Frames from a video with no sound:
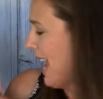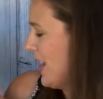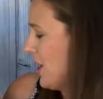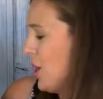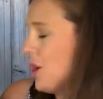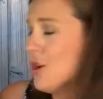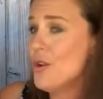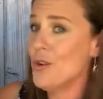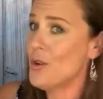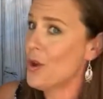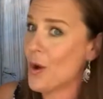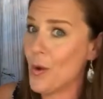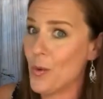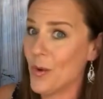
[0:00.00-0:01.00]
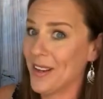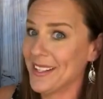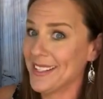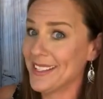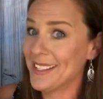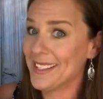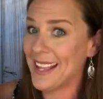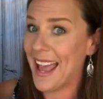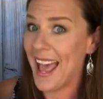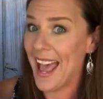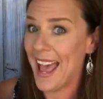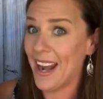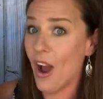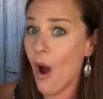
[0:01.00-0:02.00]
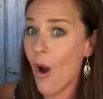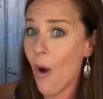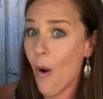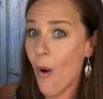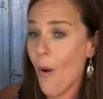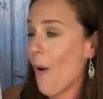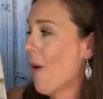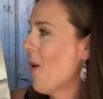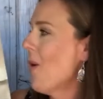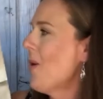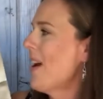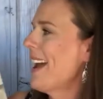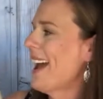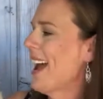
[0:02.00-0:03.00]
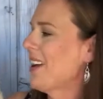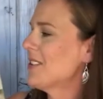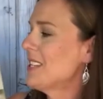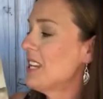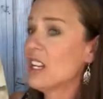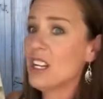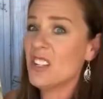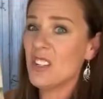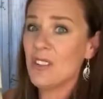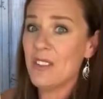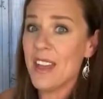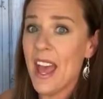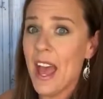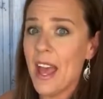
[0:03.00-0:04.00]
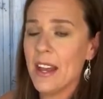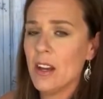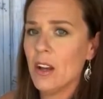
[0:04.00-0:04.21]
and no one sad. How's he gonna do that?